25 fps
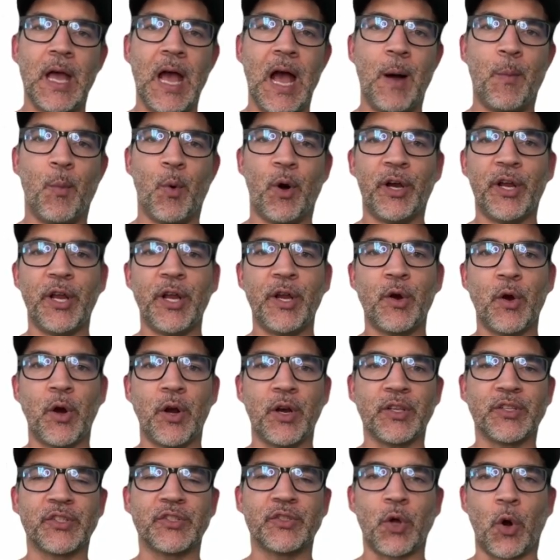I'm working
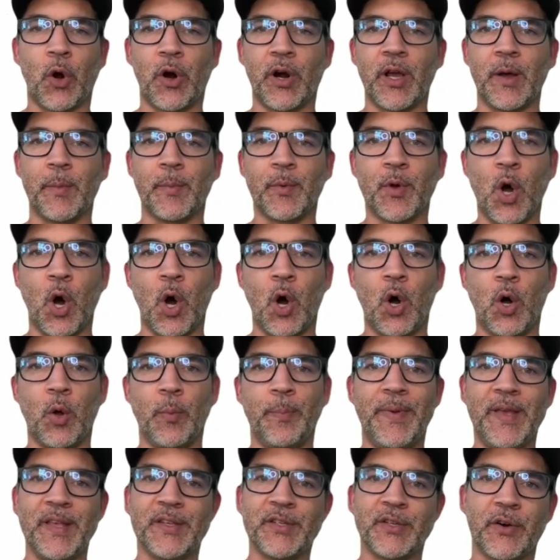on a startup
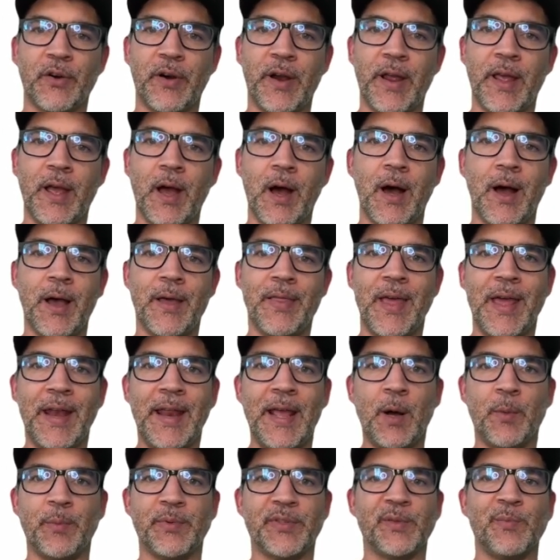called BizerAI that
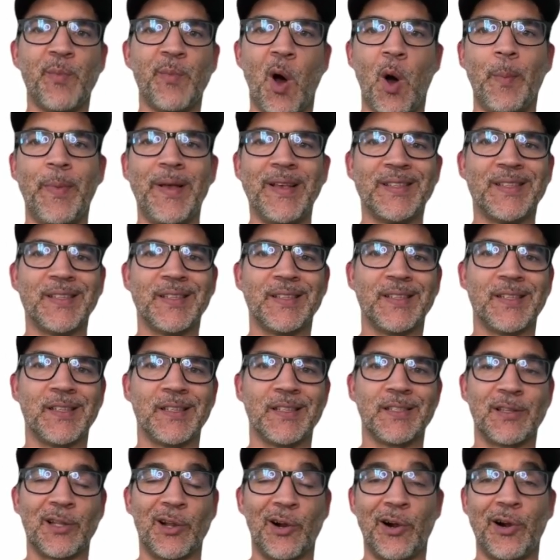helps small
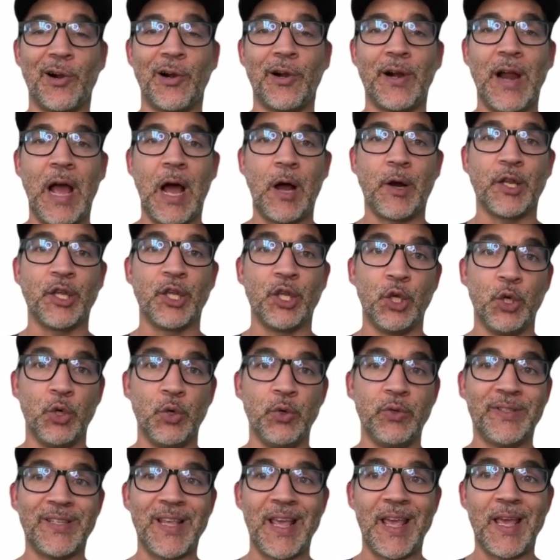businesses learn how to
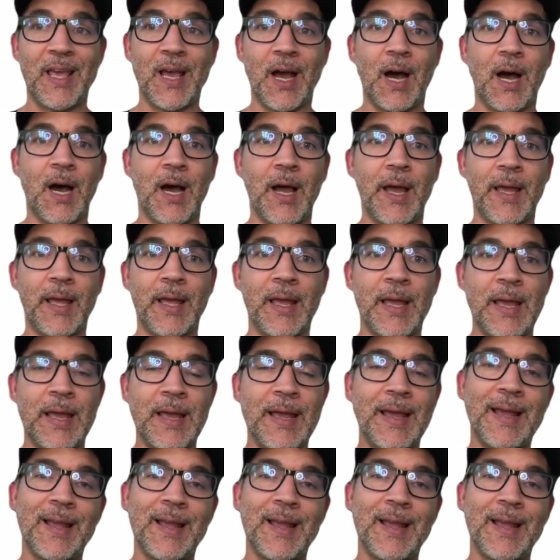use AI